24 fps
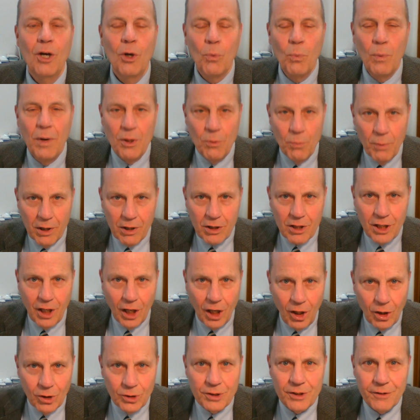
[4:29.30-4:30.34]
When we're
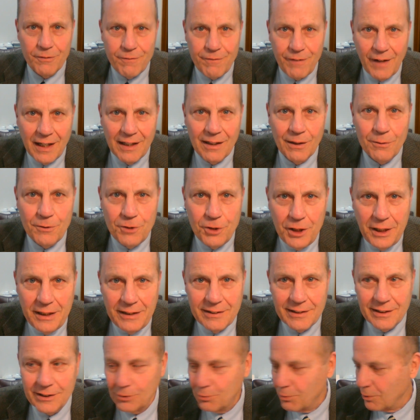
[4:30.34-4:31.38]
called to follow
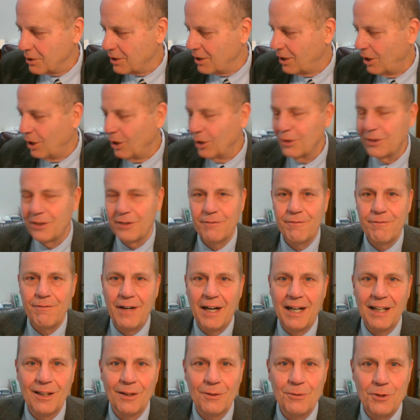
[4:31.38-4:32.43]
Jesus, we're called to
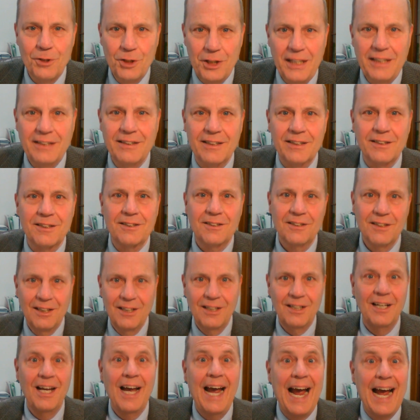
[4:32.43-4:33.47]
follow Jesus
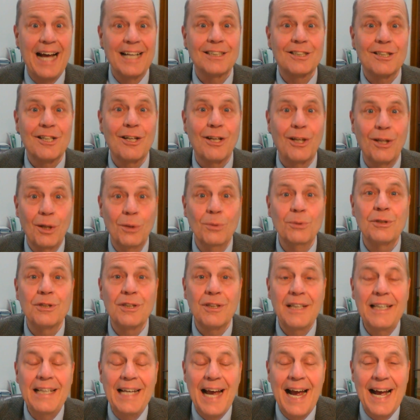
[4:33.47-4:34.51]
as
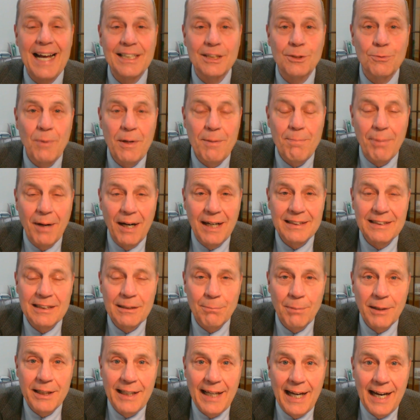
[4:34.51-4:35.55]
closely as we
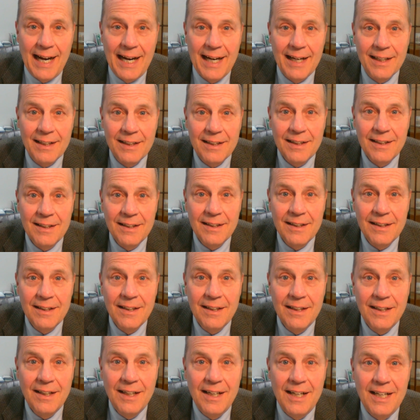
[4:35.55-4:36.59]
possibly can.
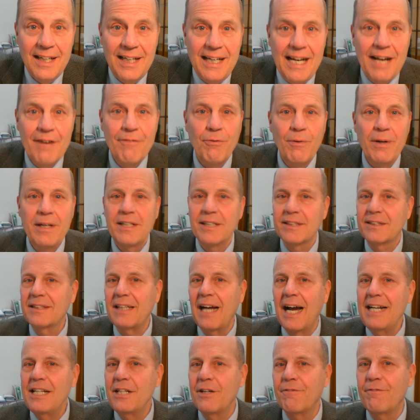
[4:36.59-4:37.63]
If we
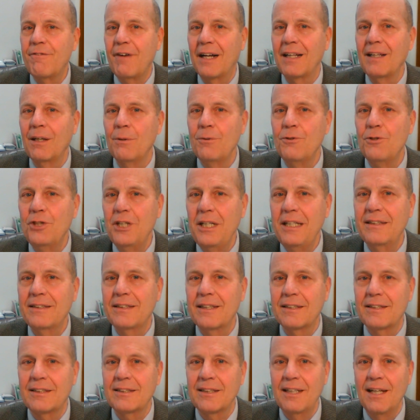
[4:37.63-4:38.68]
decide to follow
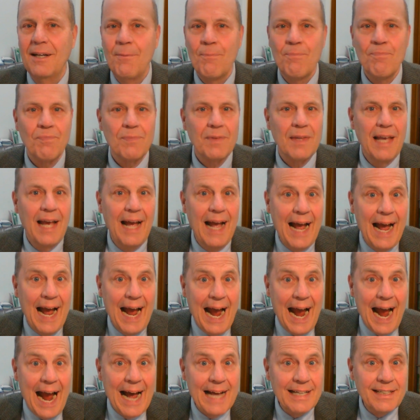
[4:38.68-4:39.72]
Jesus
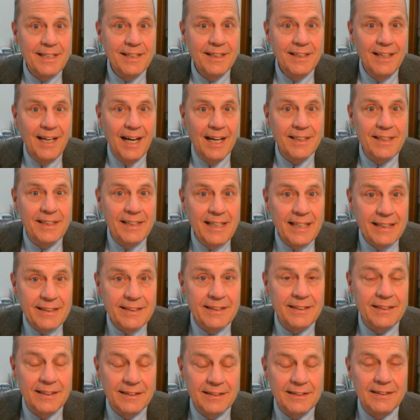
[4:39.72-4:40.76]
at a
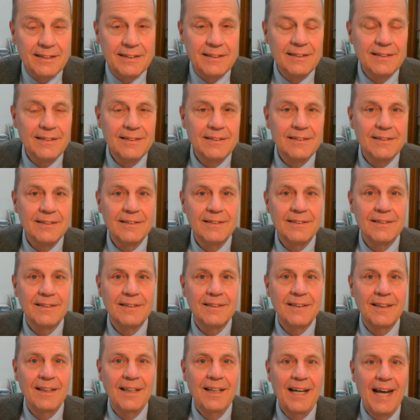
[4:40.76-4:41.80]
distance,
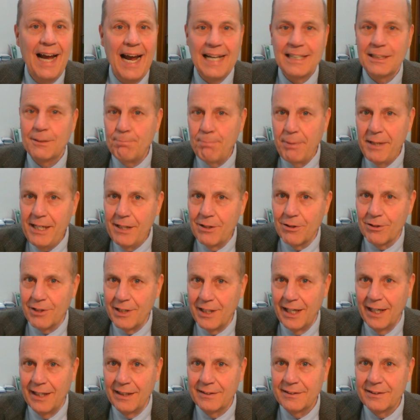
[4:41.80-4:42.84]
as Peter
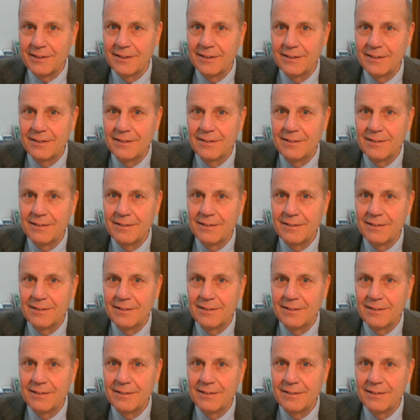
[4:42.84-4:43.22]
does,